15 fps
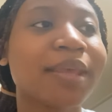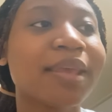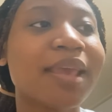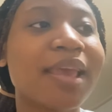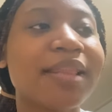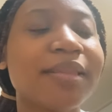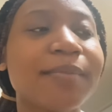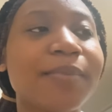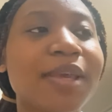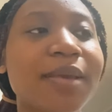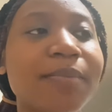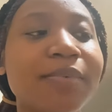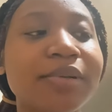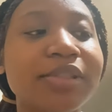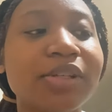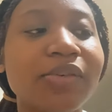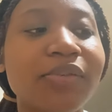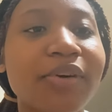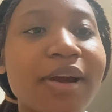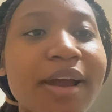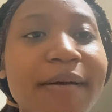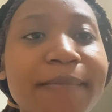and the people so
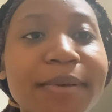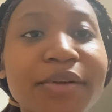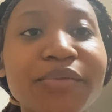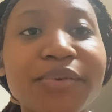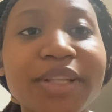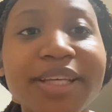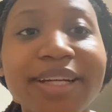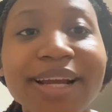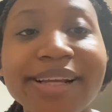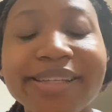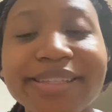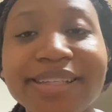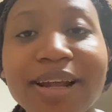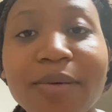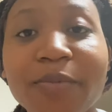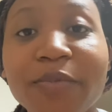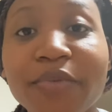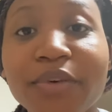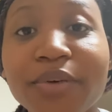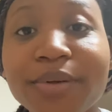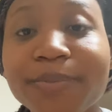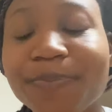far have been really nice and
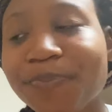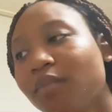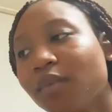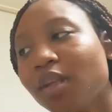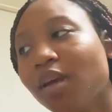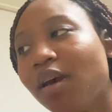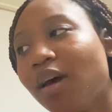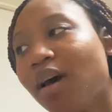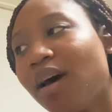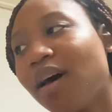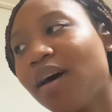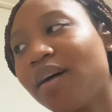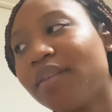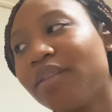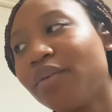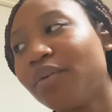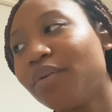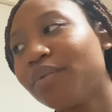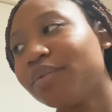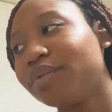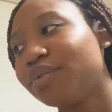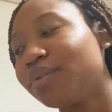helpful uh, the
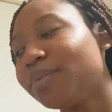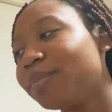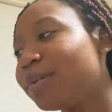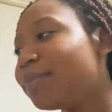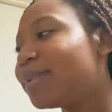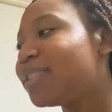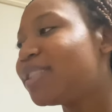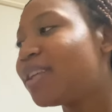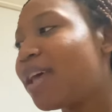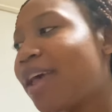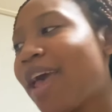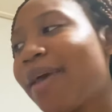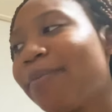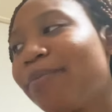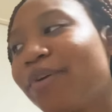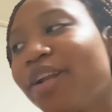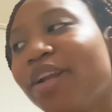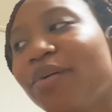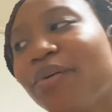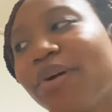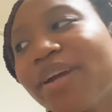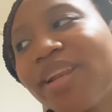dorm room is pretty
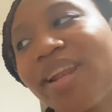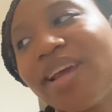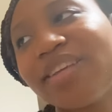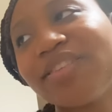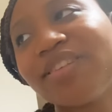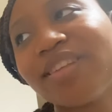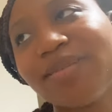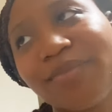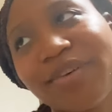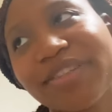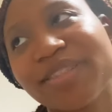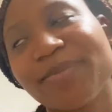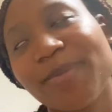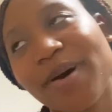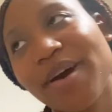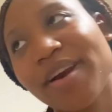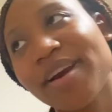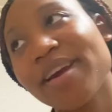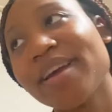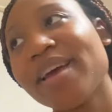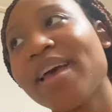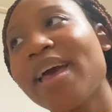organized for the most
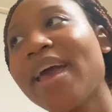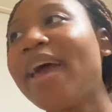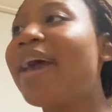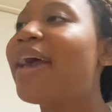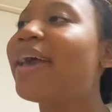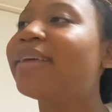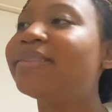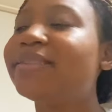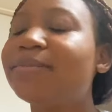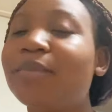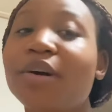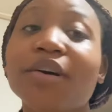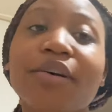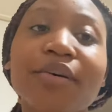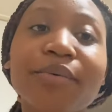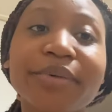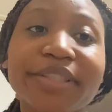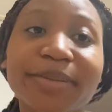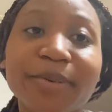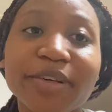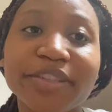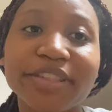part and tomorrow we're
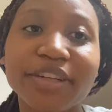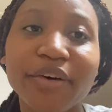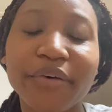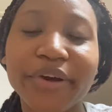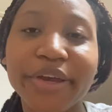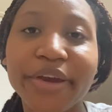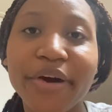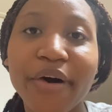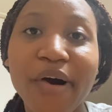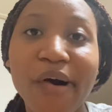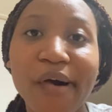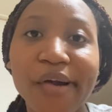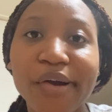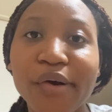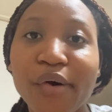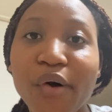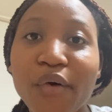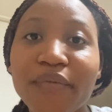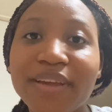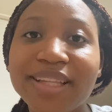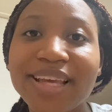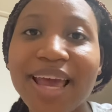supposed to go get our
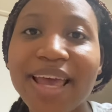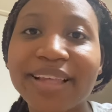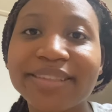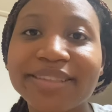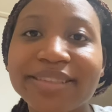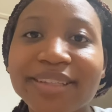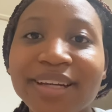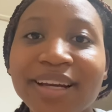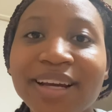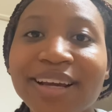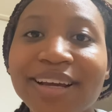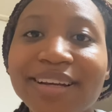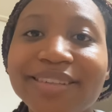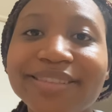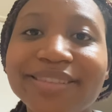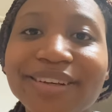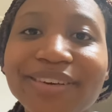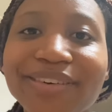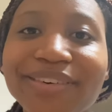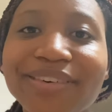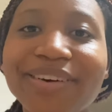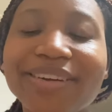covid test
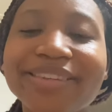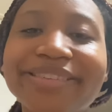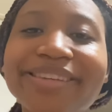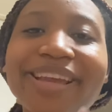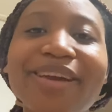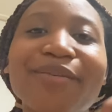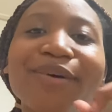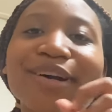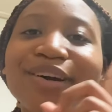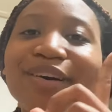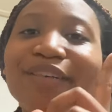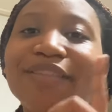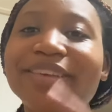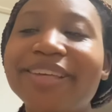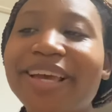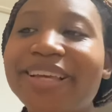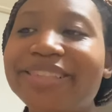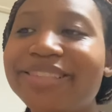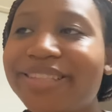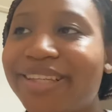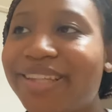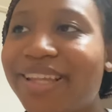so a day one COVID
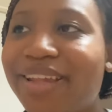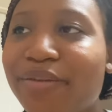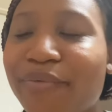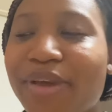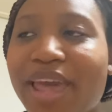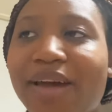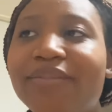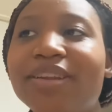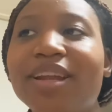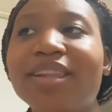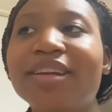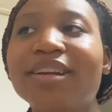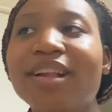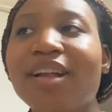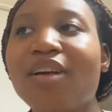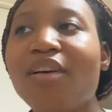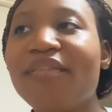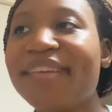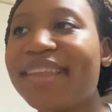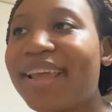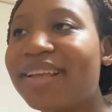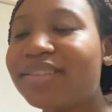test, and then we have another
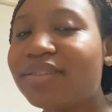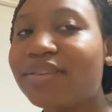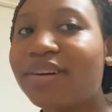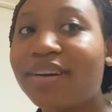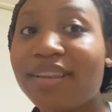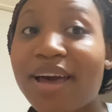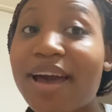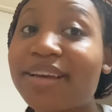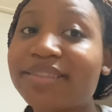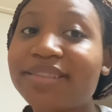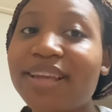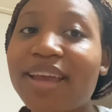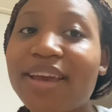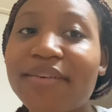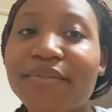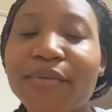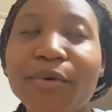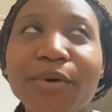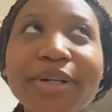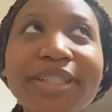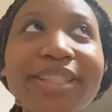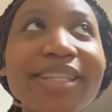COVID test on our last day of
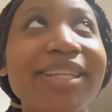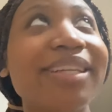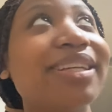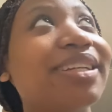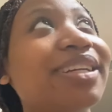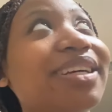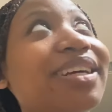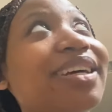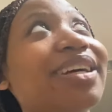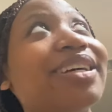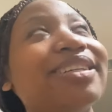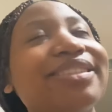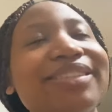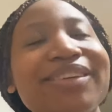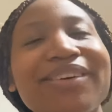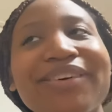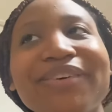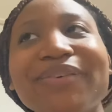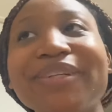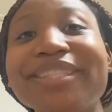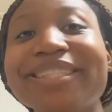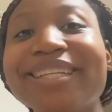quarantine. So
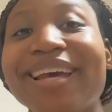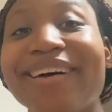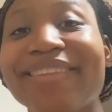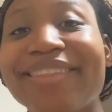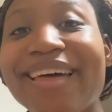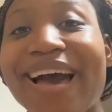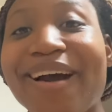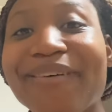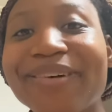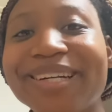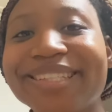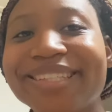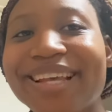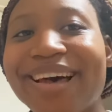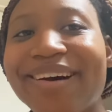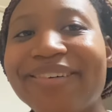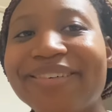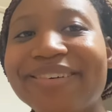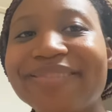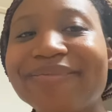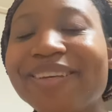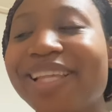we'll see how that works out.
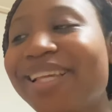I'm really